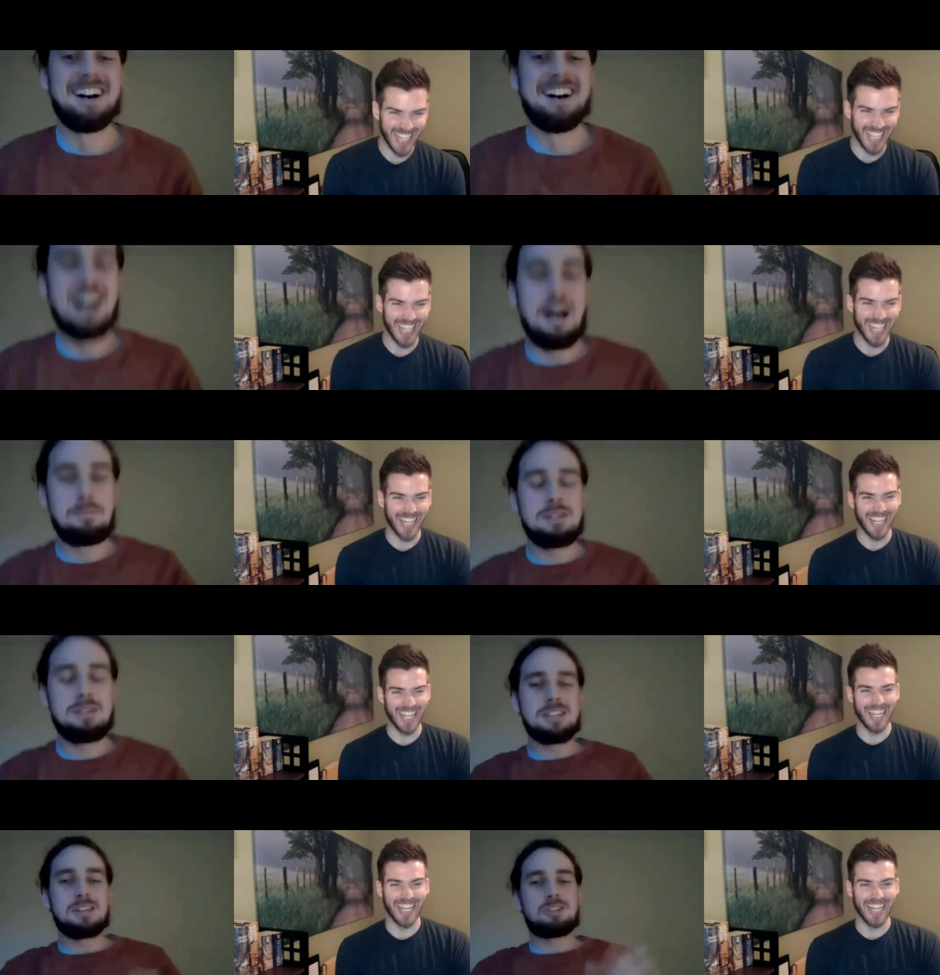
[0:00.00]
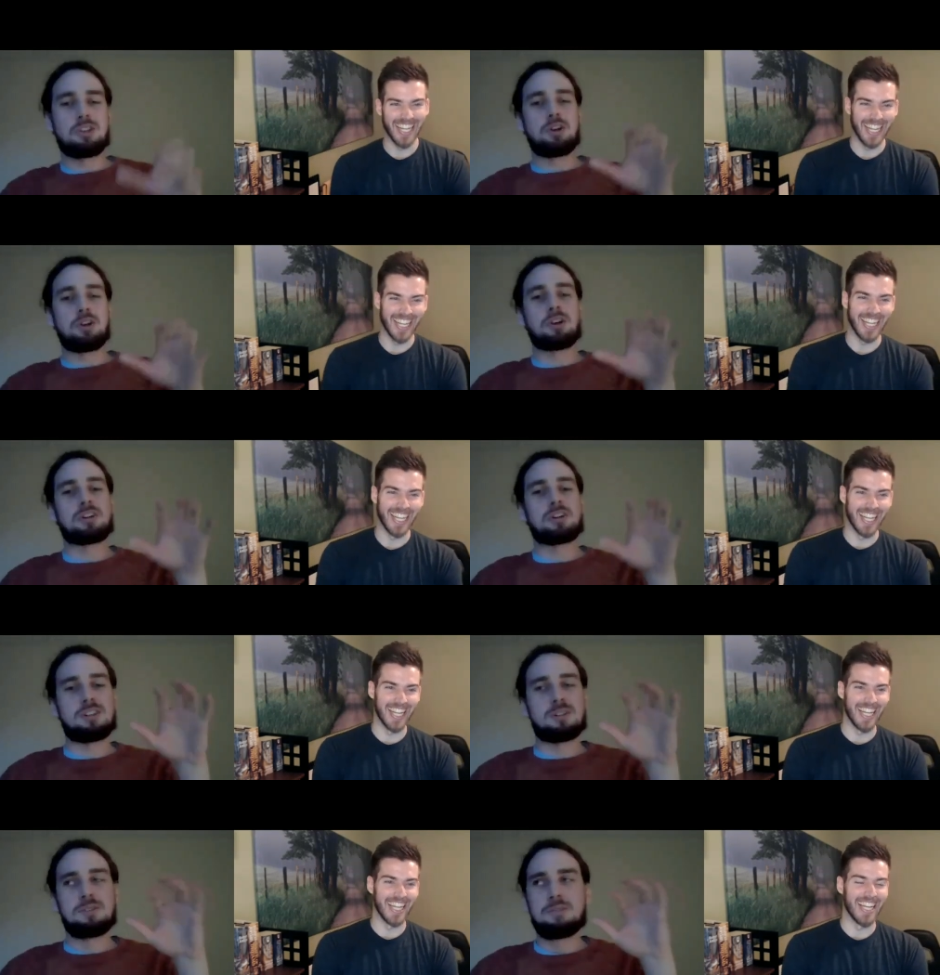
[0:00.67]
Speaker 1: I basically took
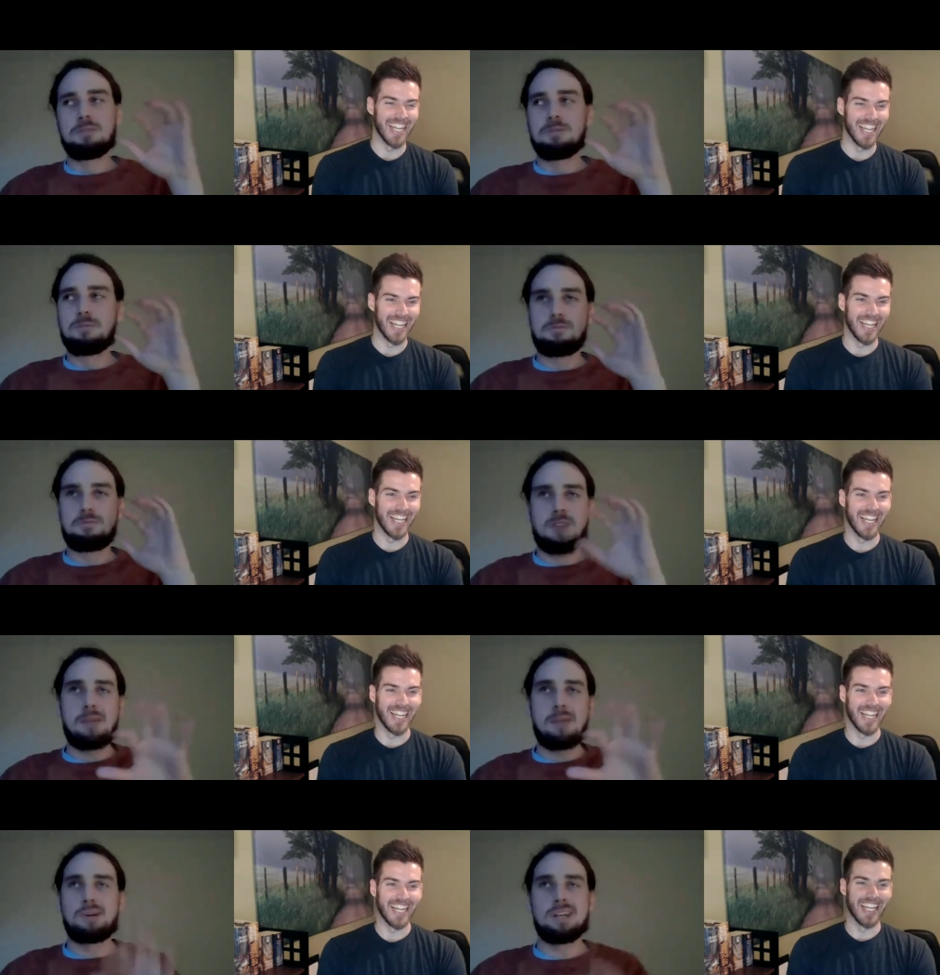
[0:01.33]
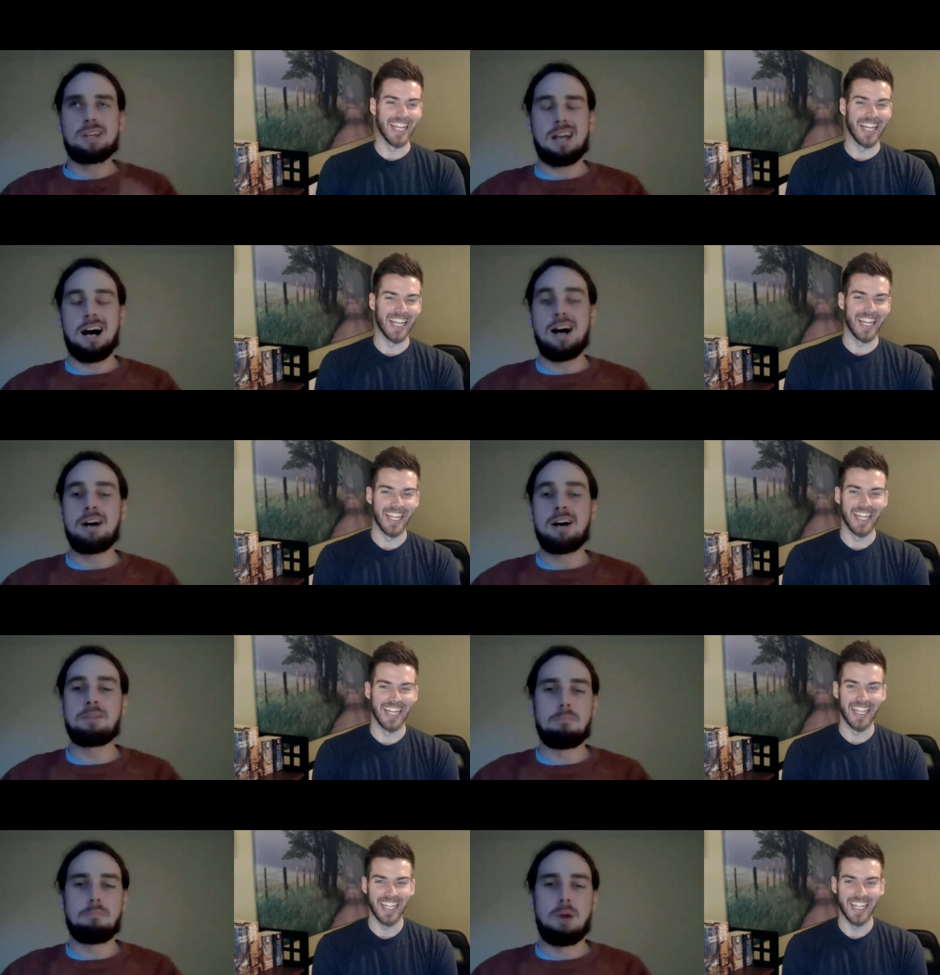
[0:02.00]
February
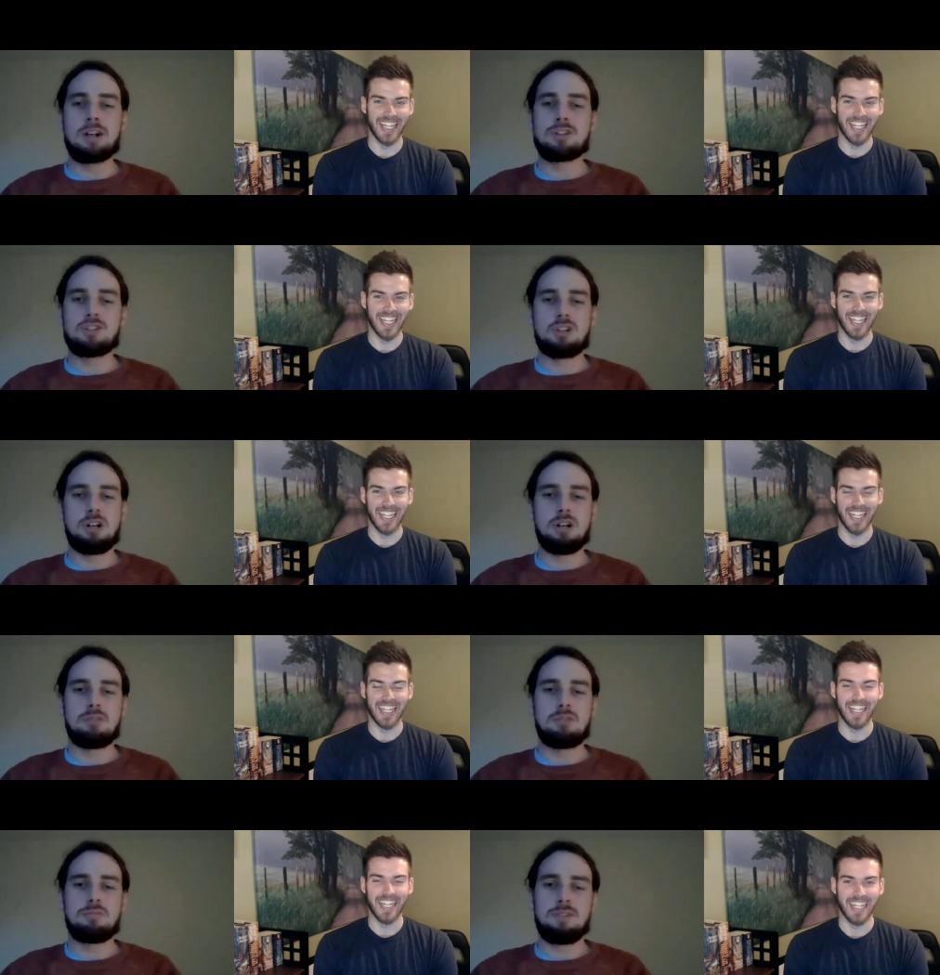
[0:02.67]
and March off.